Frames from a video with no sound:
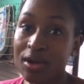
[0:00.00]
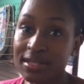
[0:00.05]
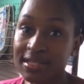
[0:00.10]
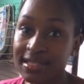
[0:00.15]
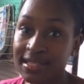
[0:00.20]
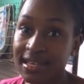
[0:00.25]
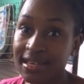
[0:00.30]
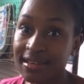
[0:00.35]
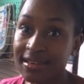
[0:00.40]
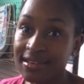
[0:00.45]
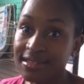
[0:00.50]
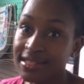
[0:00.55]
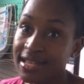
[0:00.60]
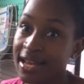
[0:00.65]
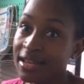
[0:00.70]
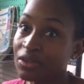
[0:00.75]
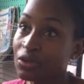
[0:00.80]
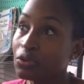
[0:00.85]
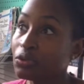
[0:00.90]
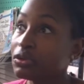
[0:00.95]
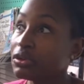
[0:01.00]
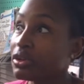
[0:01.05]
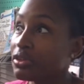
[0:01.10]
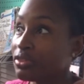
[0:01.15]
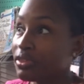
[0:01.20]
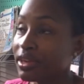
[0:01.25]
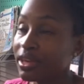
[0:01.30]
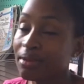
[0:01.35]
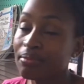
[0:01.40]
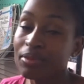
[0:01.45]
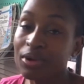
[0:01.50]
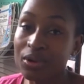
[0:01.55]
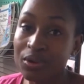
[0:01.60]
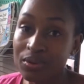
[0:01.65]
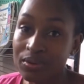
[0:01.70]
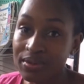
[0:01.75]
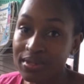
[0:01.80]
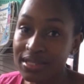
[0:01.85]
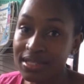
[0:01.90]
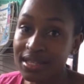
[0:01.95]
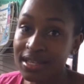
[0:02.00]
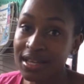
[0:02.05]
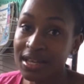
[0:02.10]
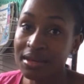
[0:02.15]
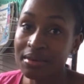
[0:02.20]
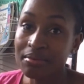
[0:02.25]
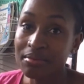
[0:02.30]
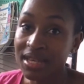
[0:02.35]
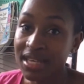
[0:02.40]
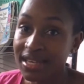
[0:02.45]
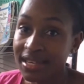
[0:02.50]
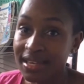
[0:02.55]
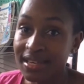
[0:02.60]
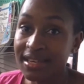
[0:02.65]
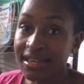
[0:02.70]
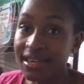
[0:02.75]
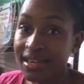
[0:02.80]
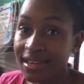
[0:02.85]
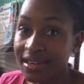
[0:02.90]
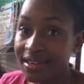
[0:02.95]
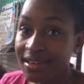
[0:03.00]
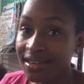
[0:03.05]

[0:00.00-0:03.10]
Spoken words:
cake because I knew nothing about making cake.